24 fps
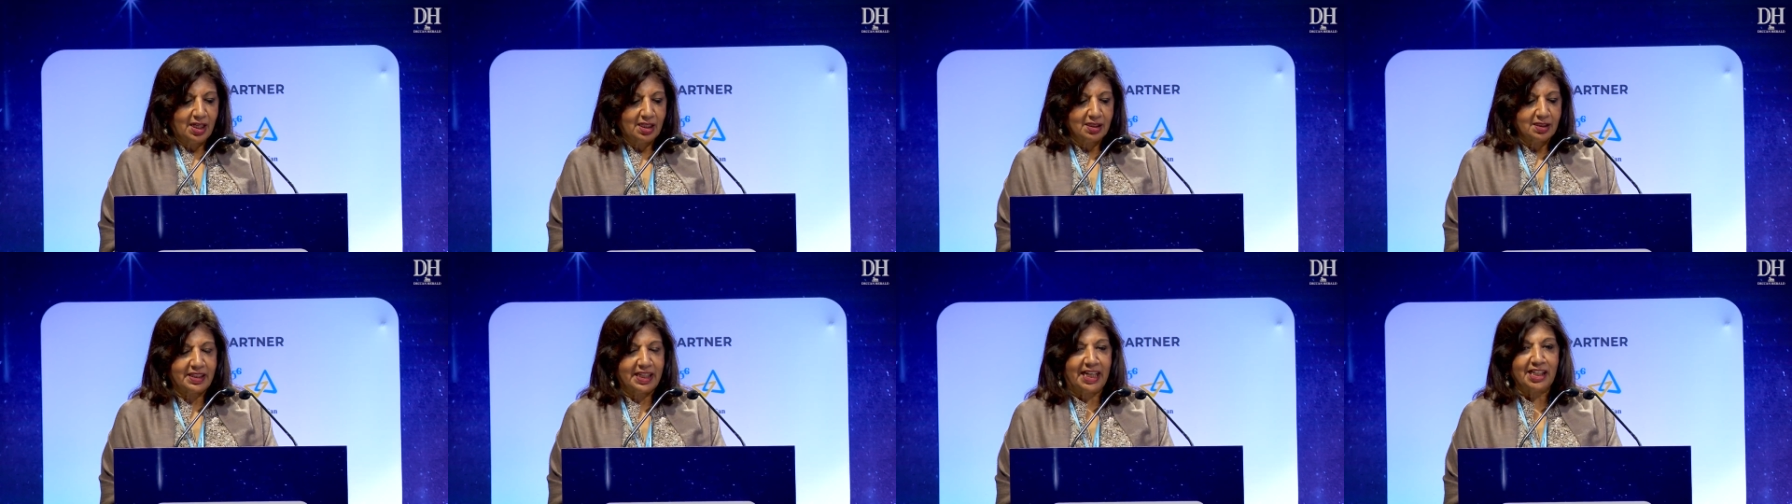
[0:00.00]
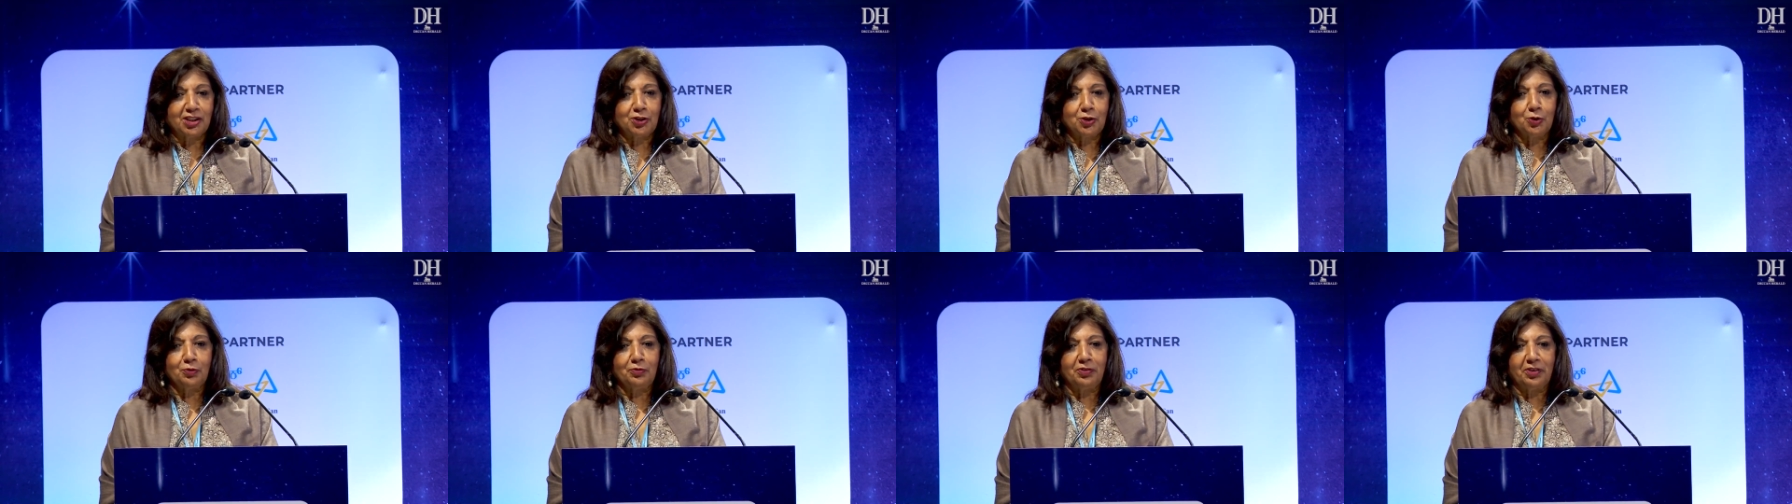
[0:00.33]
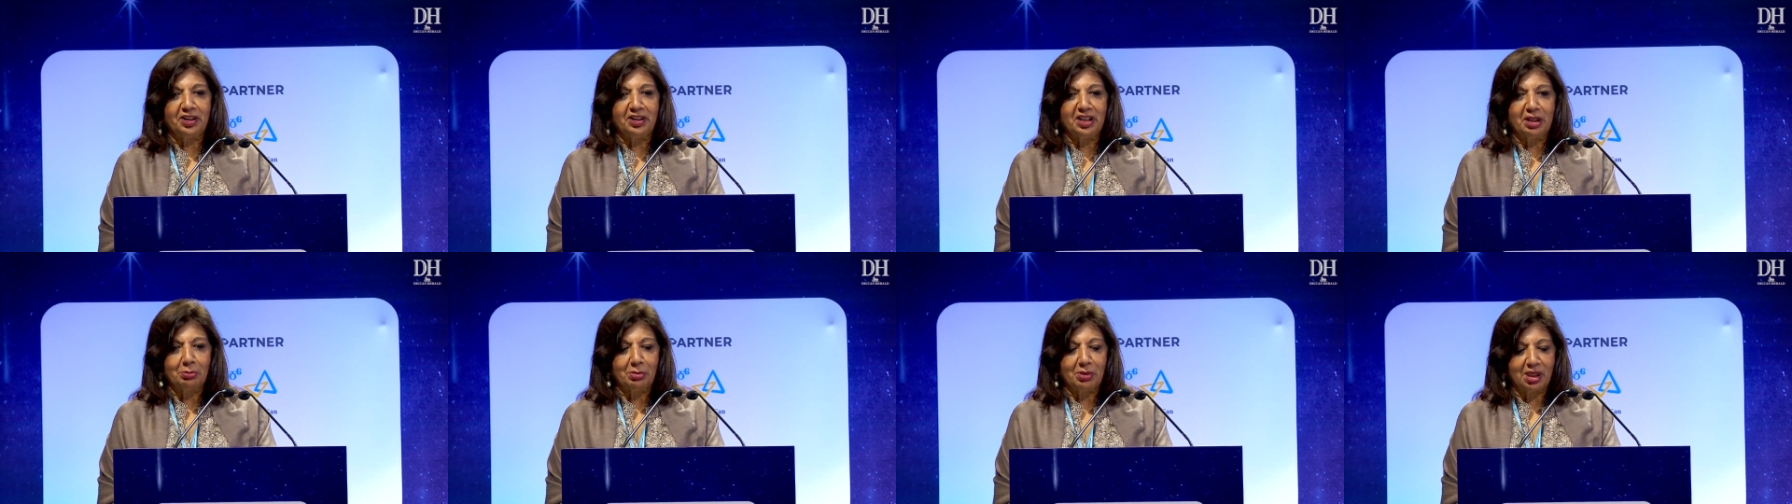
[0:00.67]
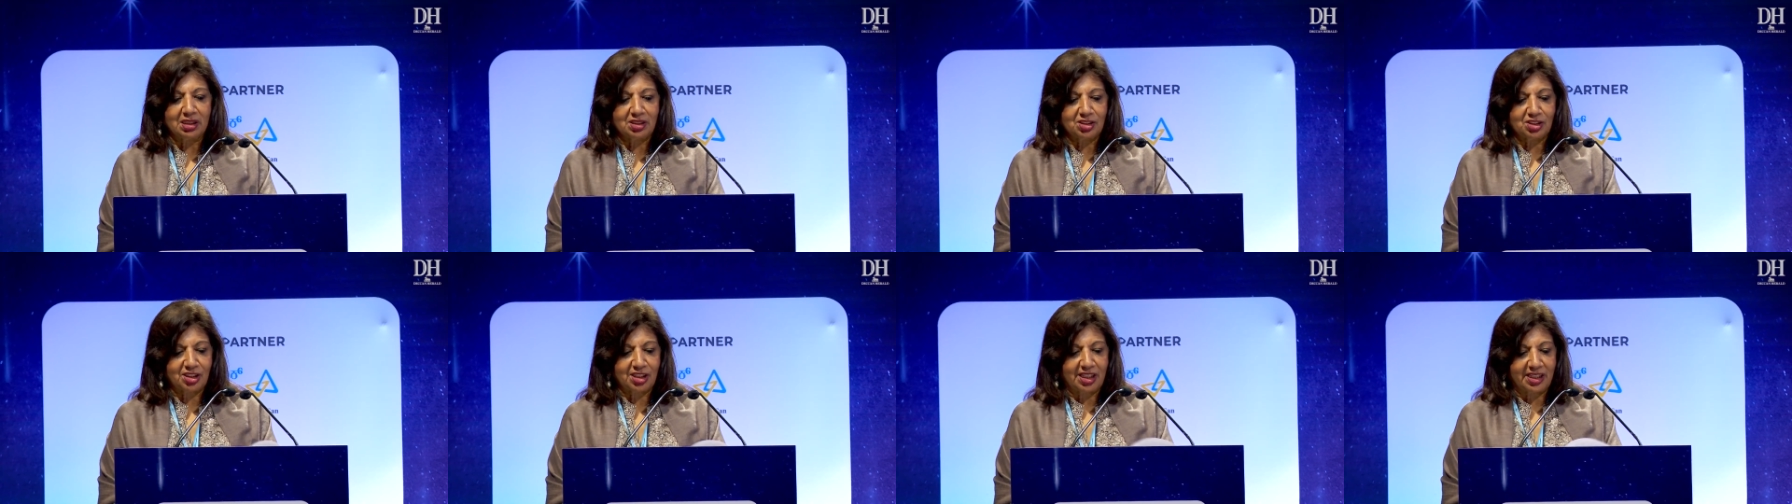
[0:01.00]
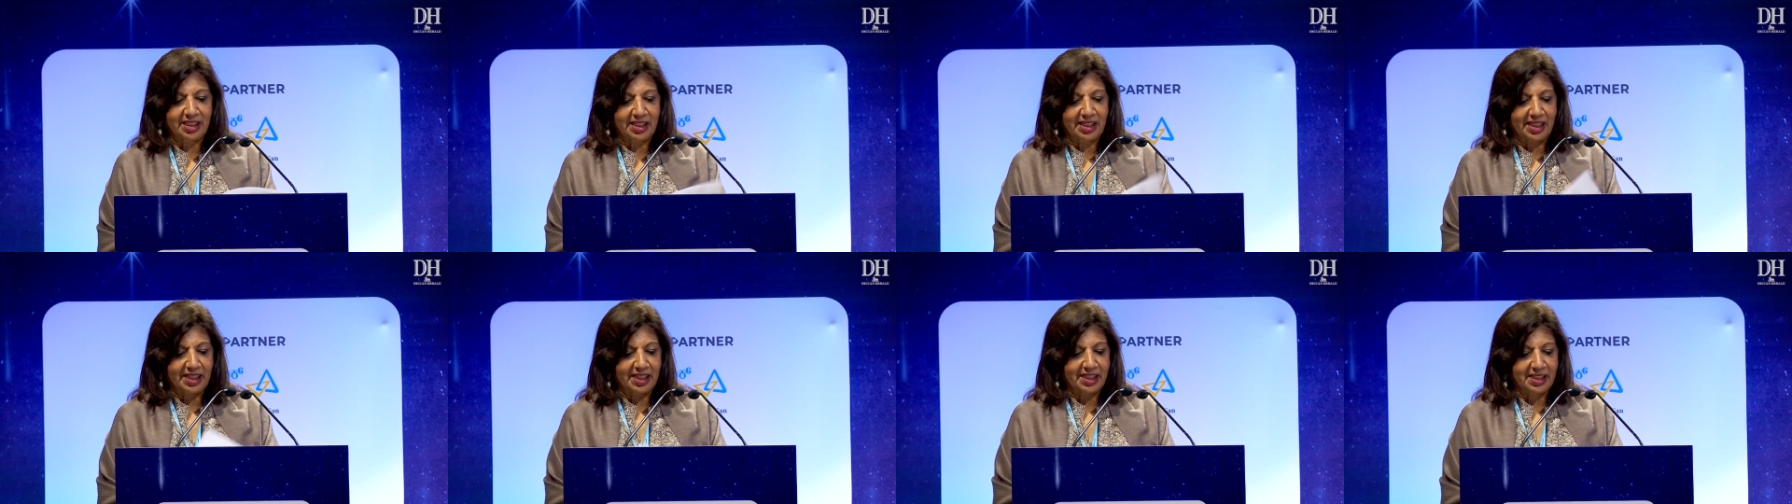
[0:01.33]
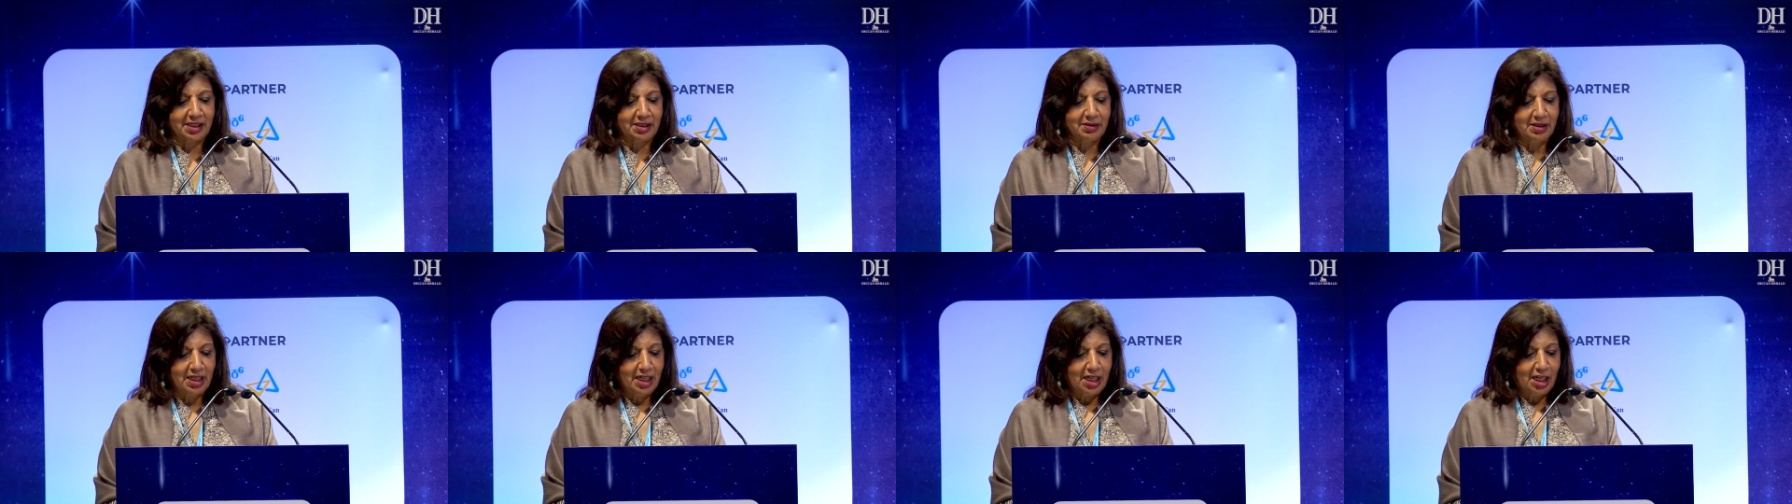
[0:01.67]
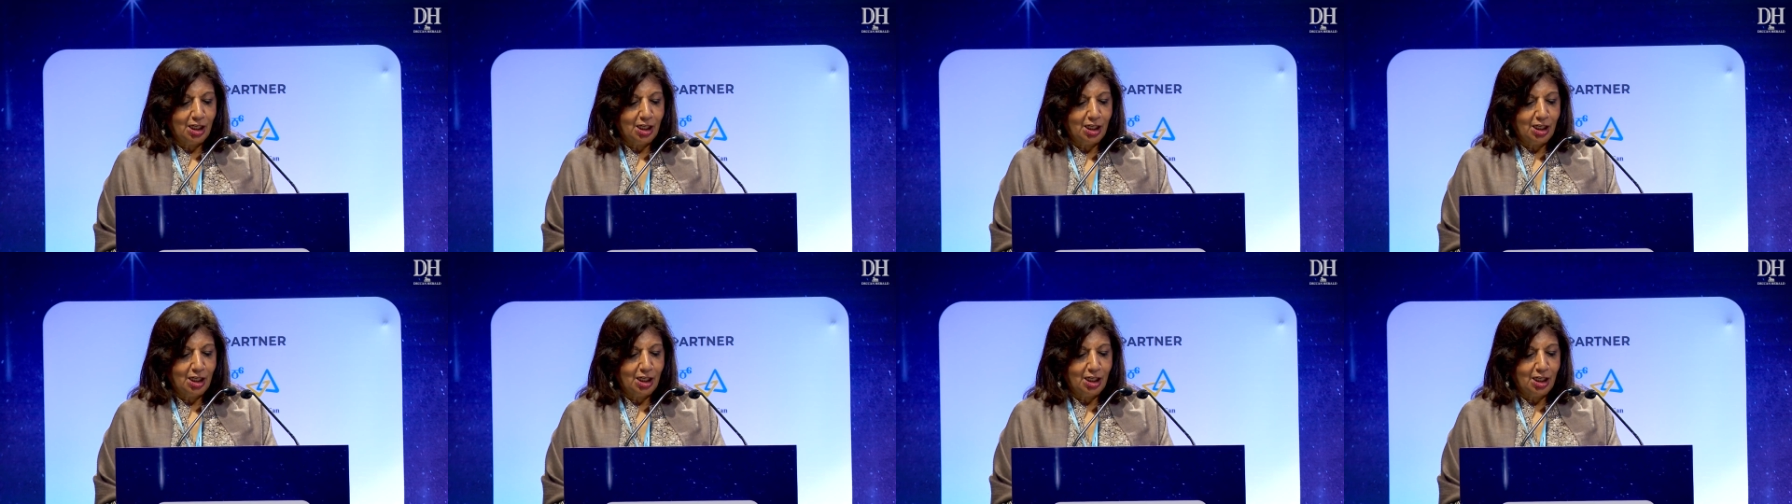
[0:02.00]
Thank you very much, and I